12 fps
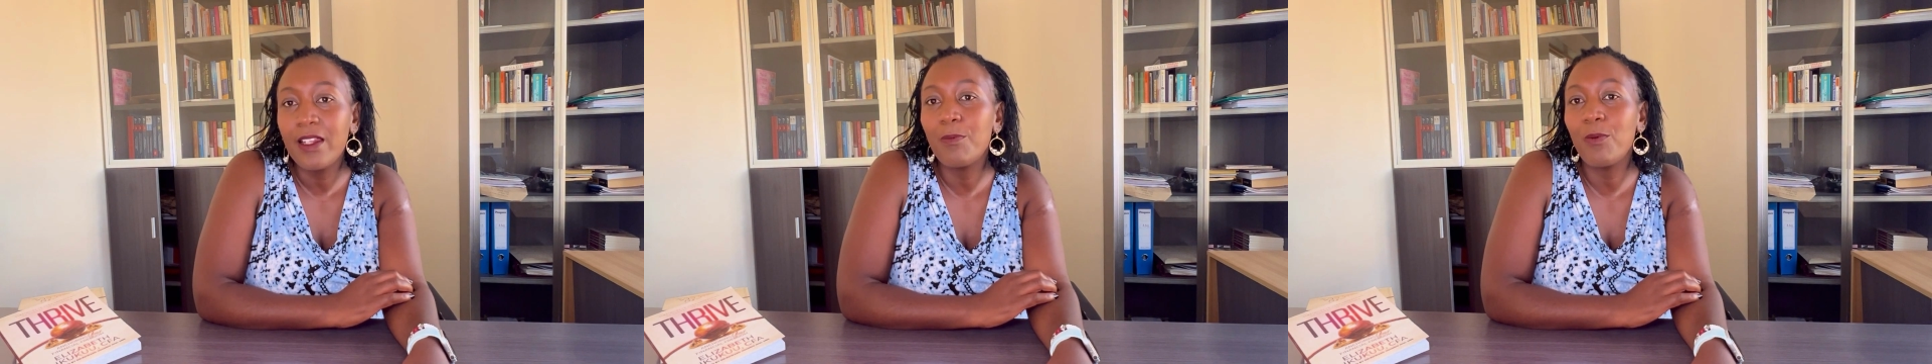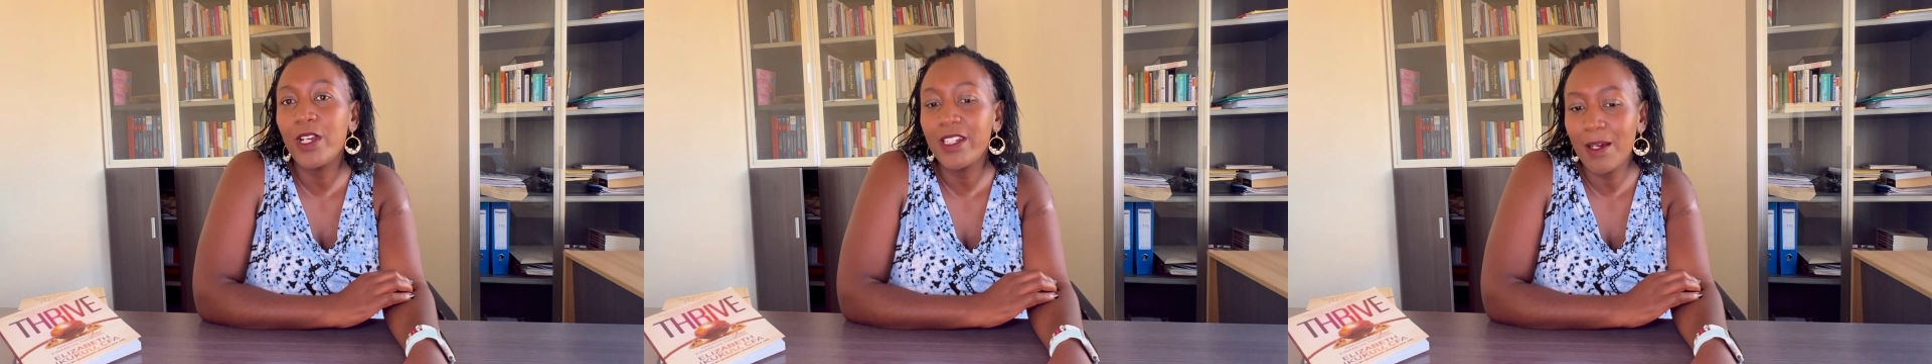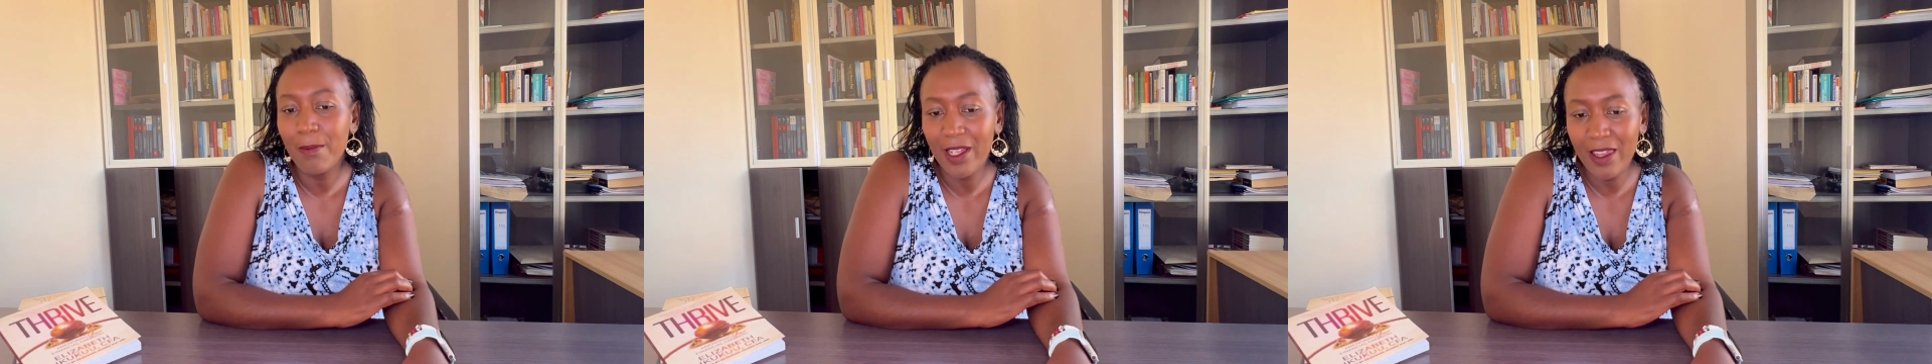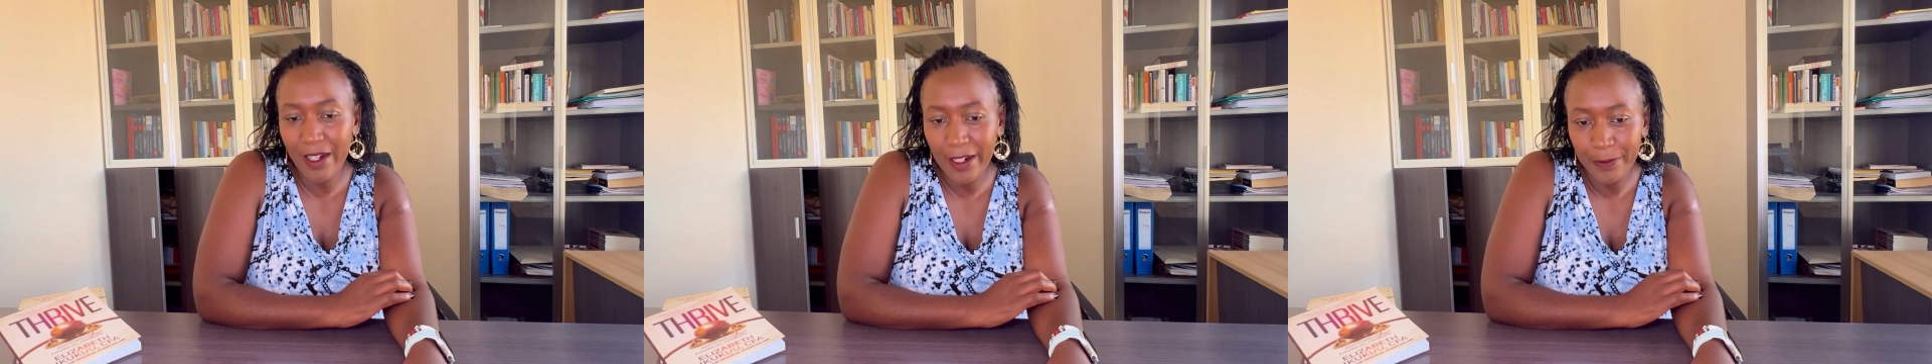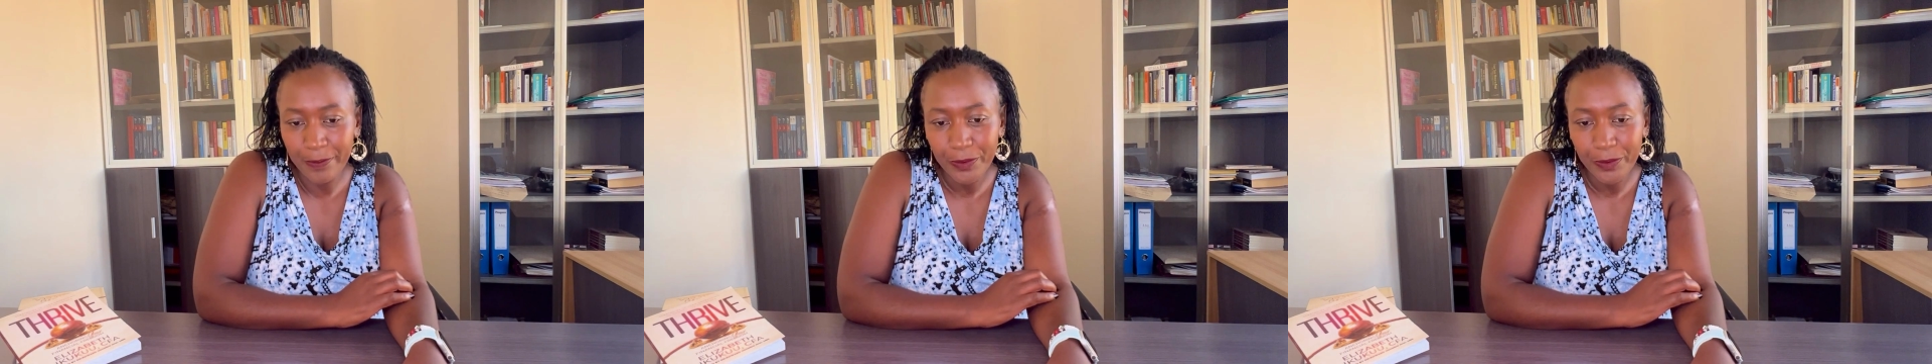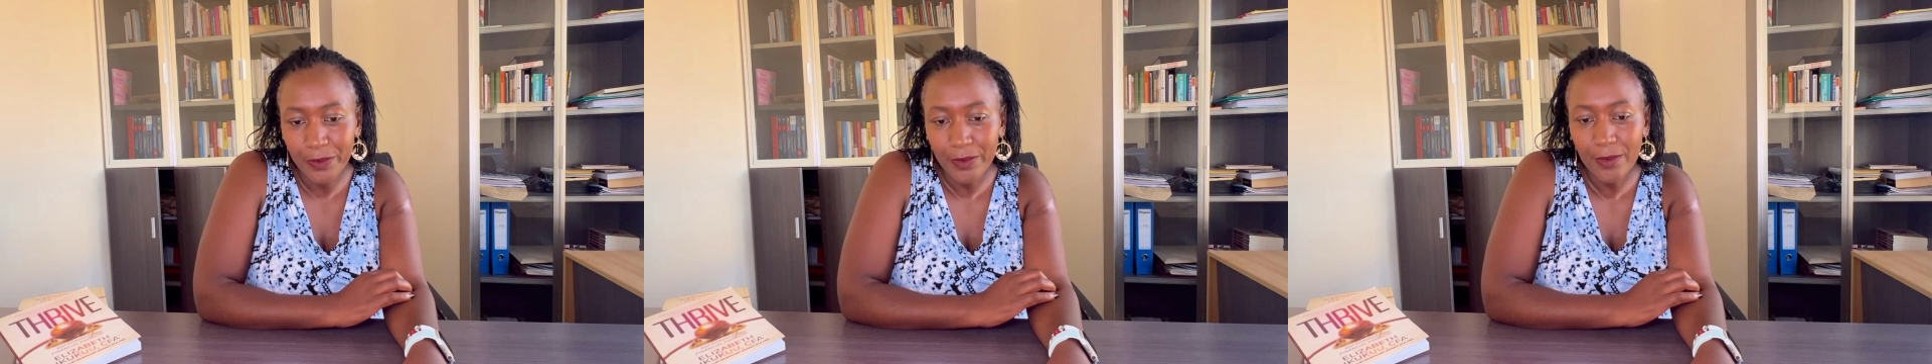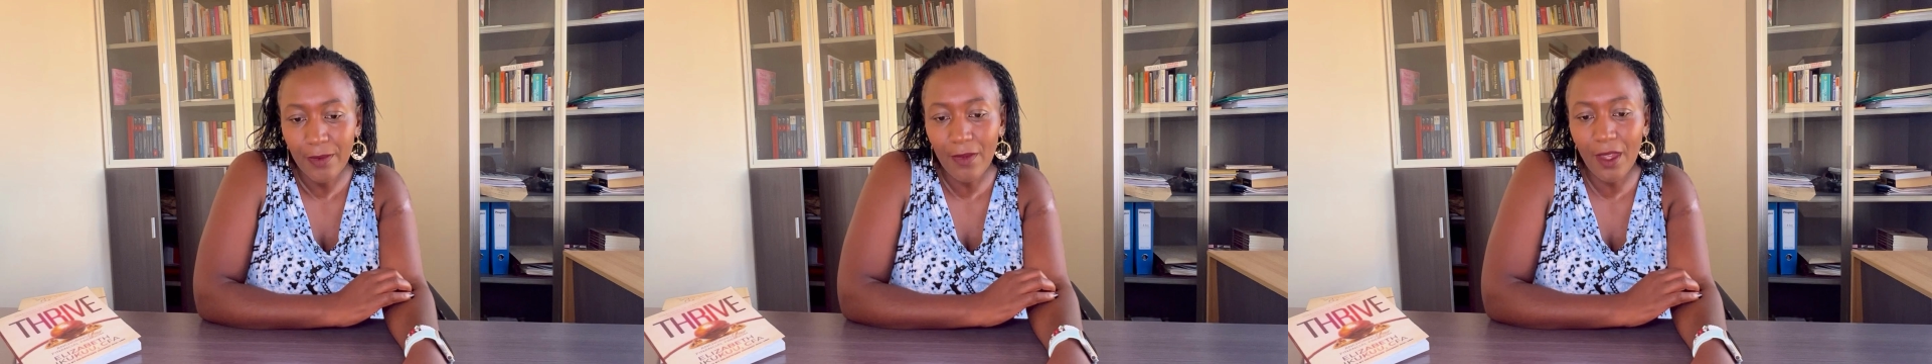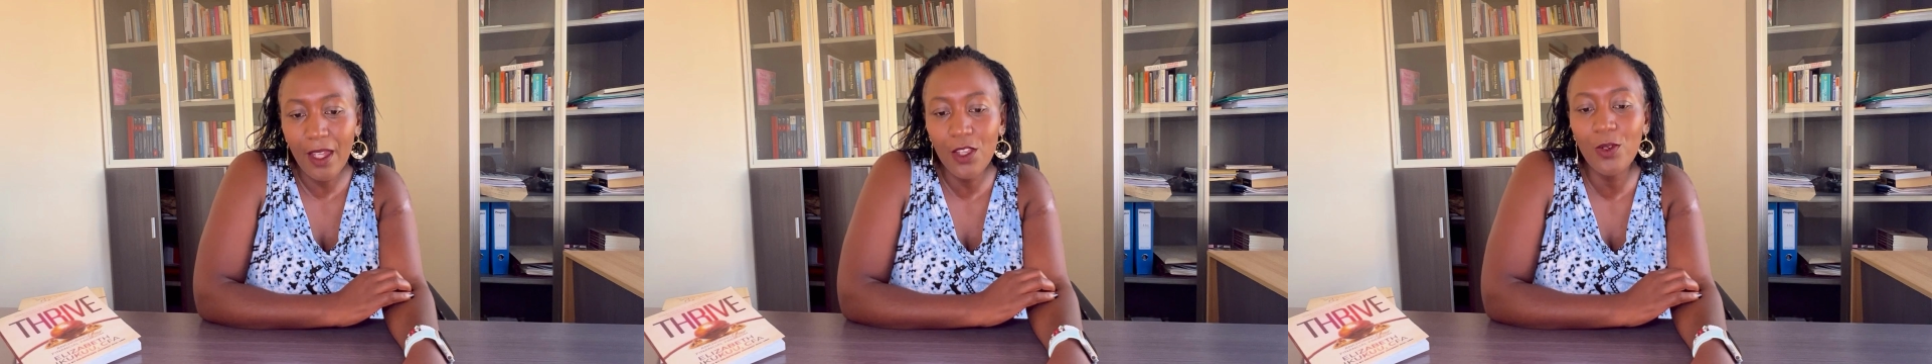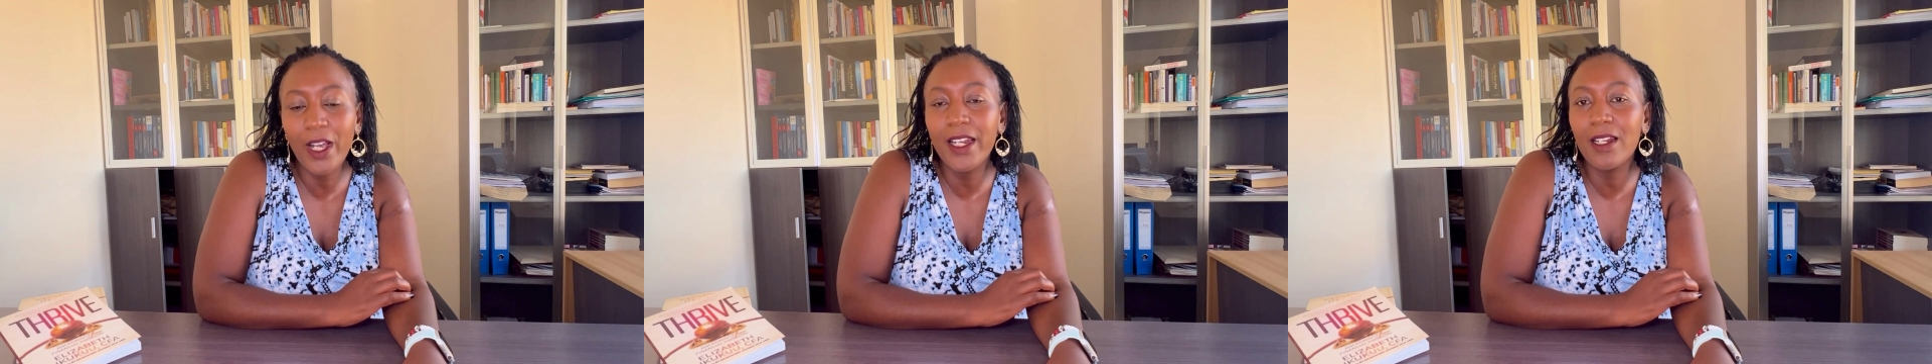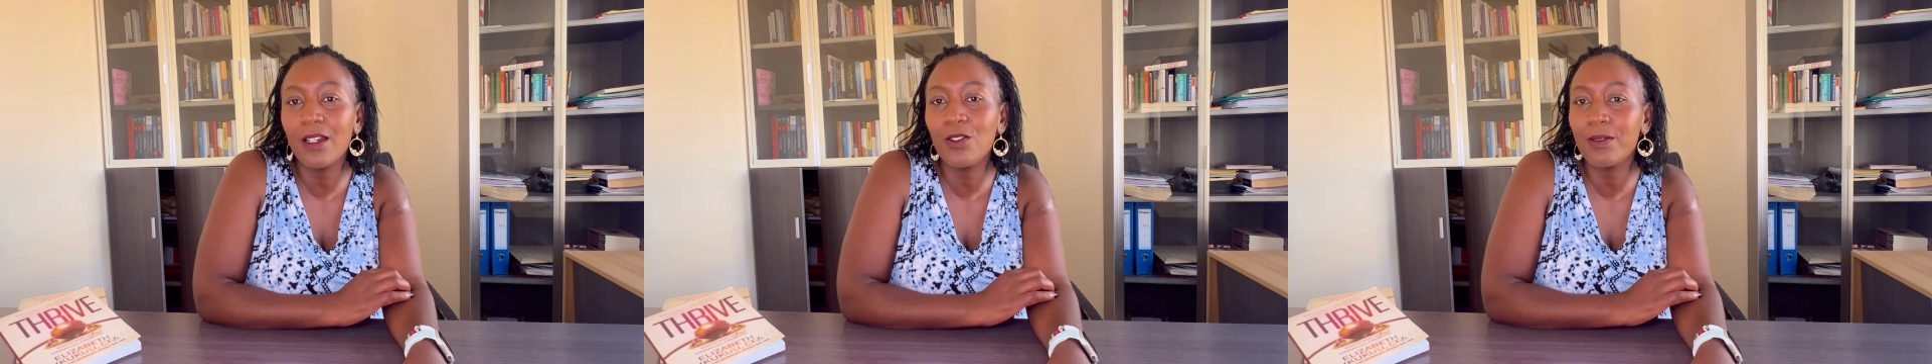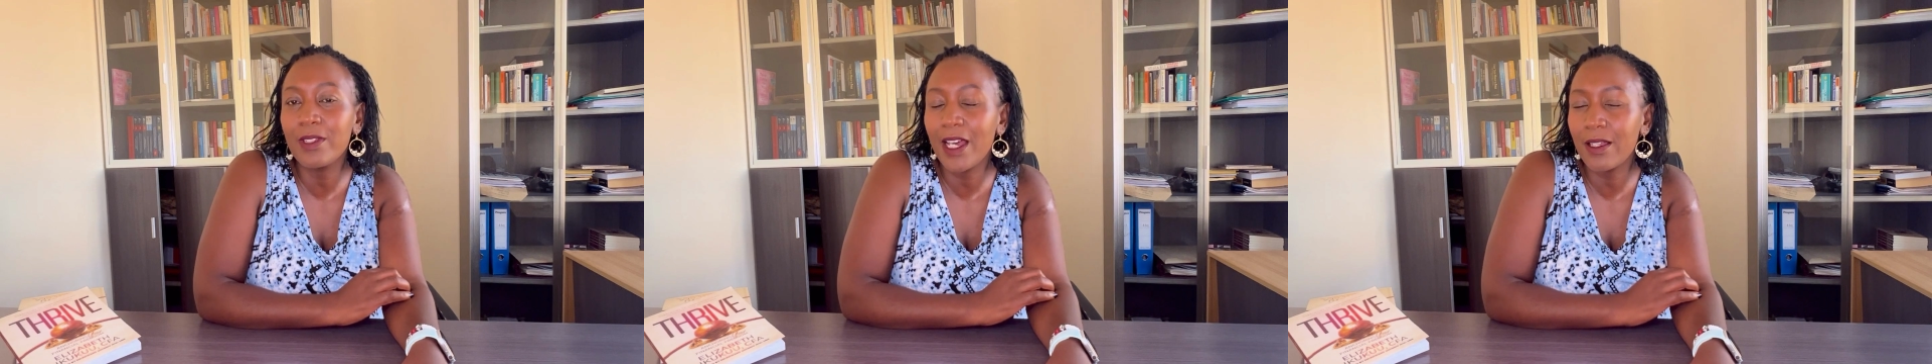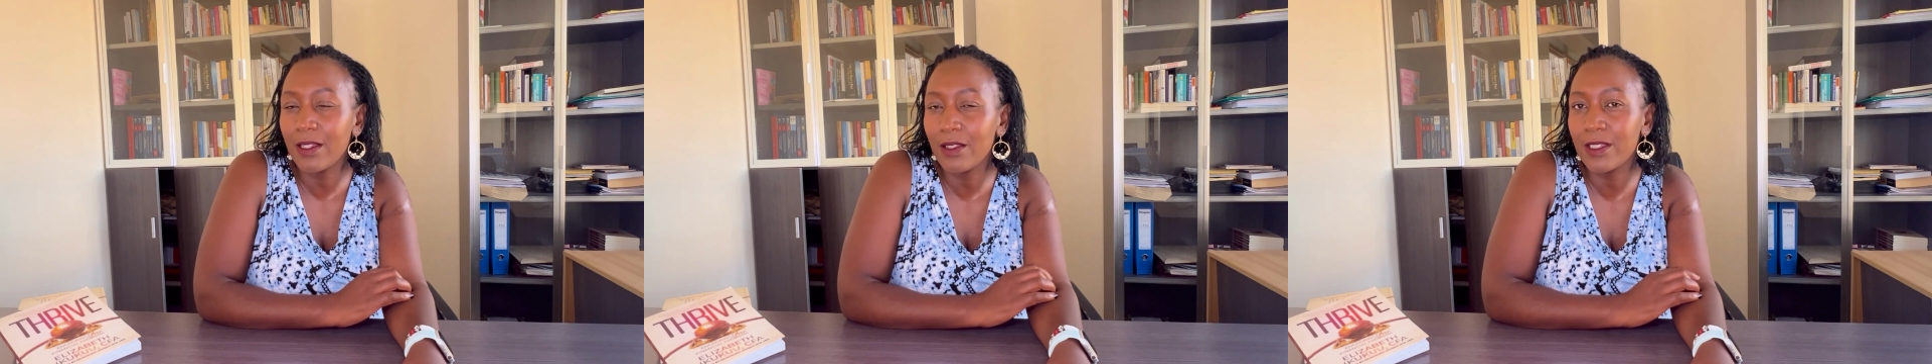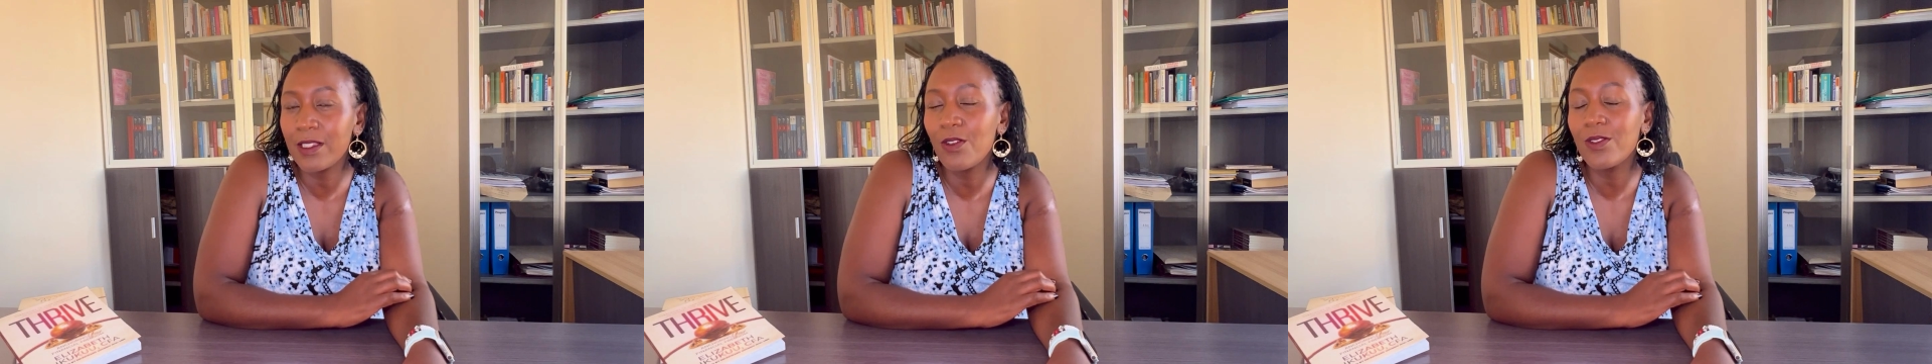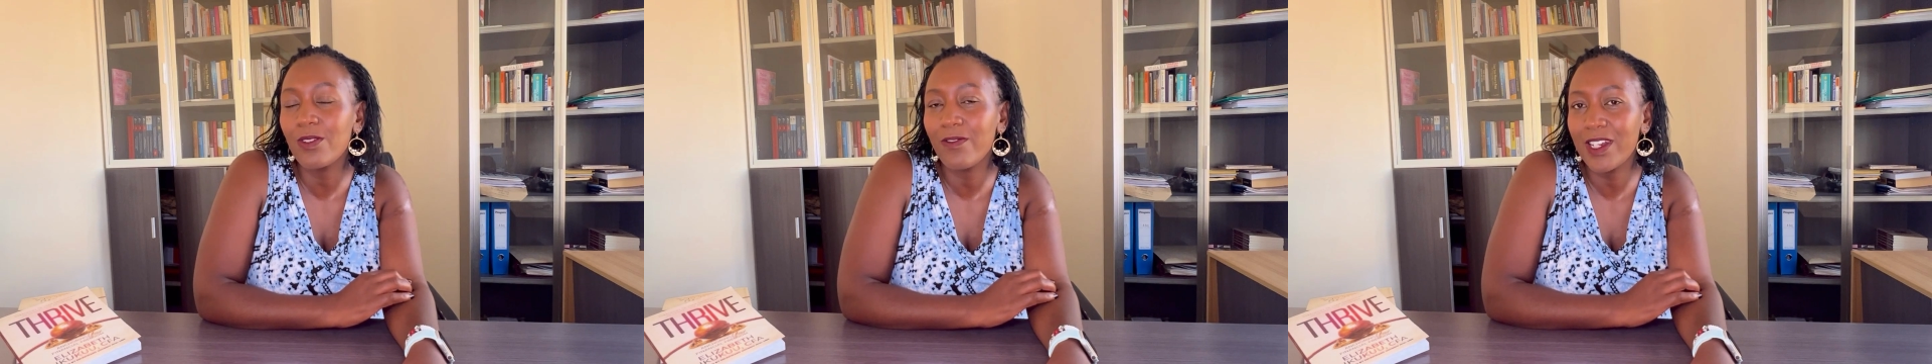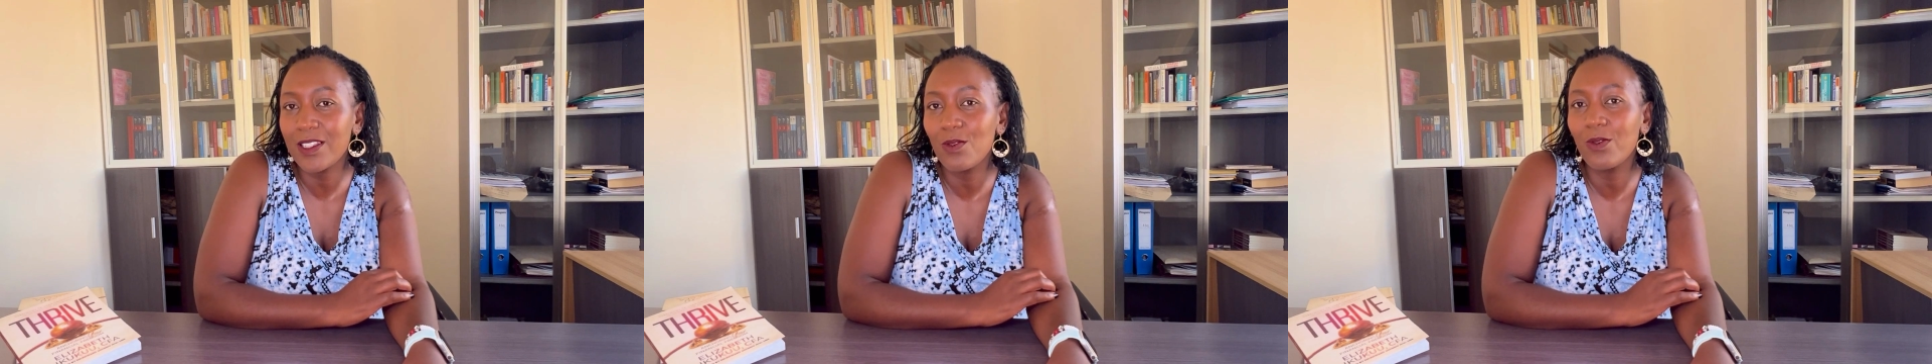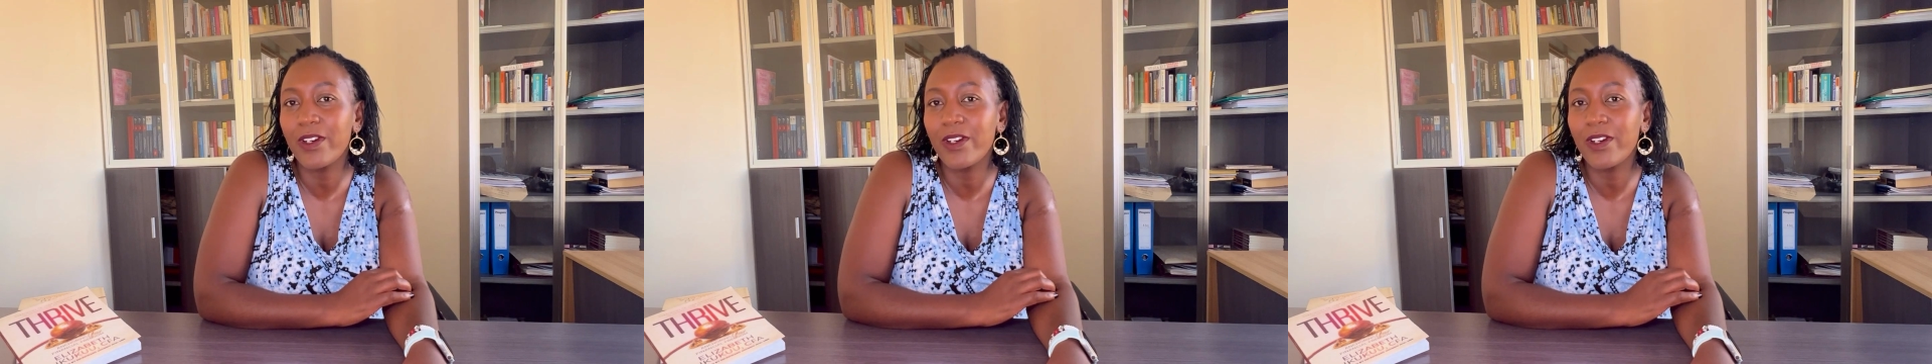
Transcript: Point number 3. So those of us who